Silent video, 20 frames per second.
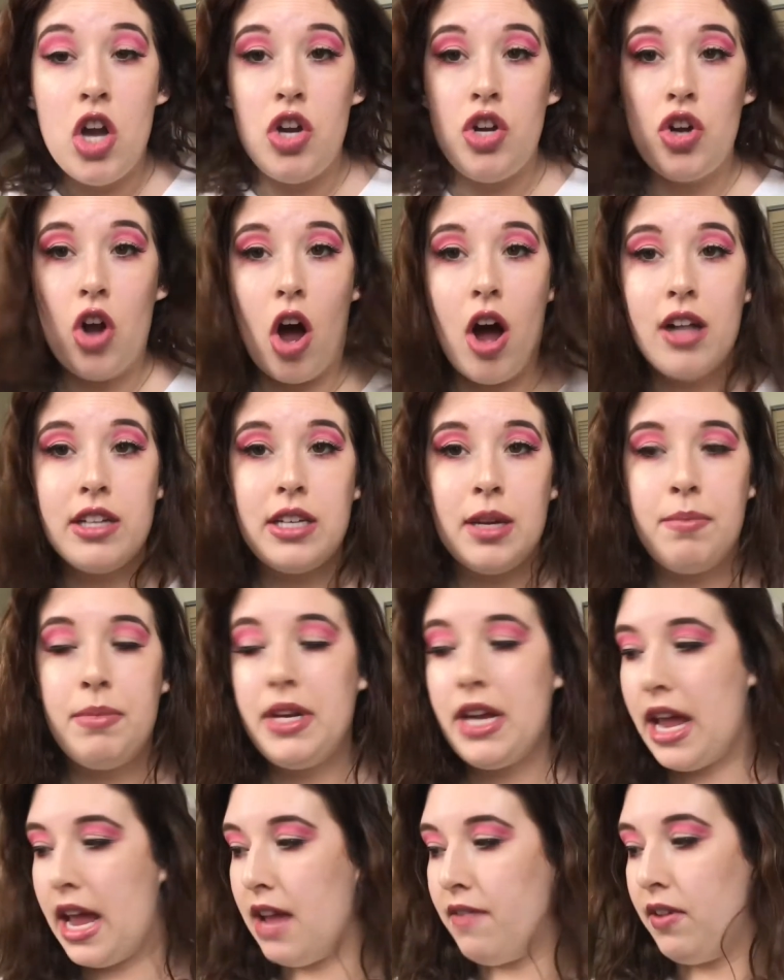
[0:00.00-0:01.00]
not
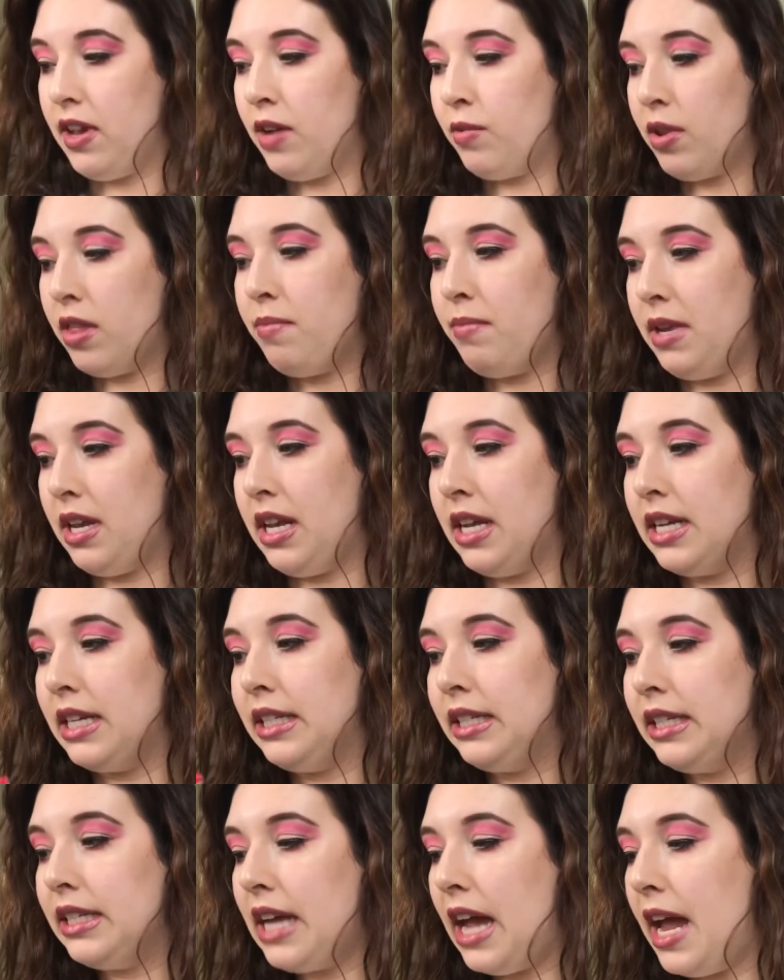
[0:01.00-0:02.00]
behaving with me
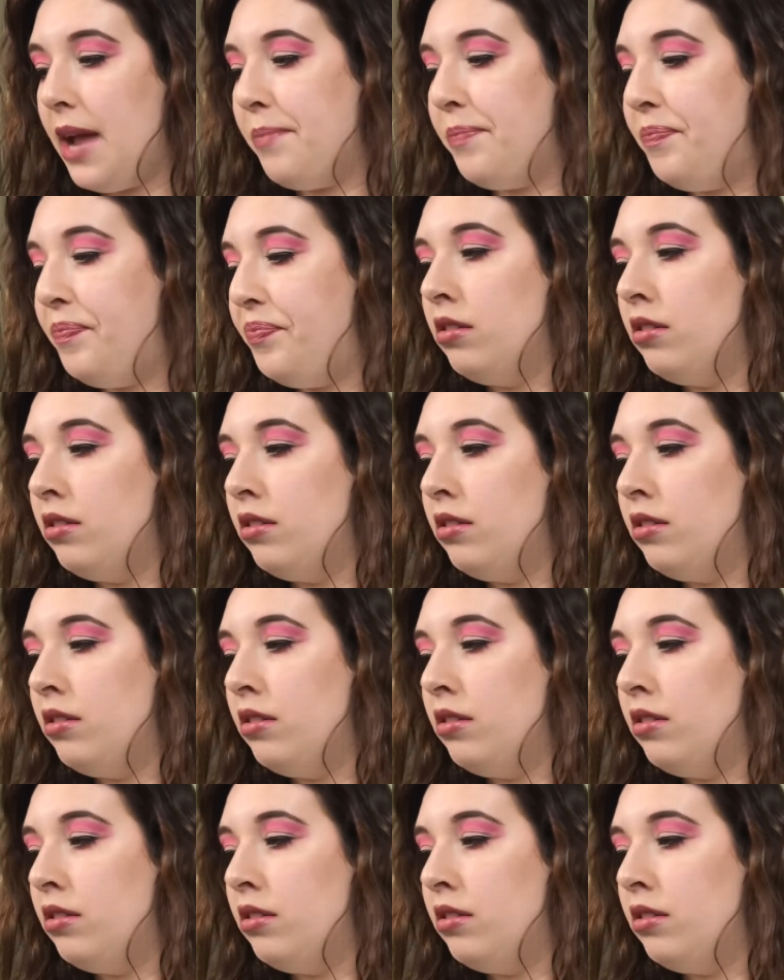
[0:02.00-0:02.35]
today.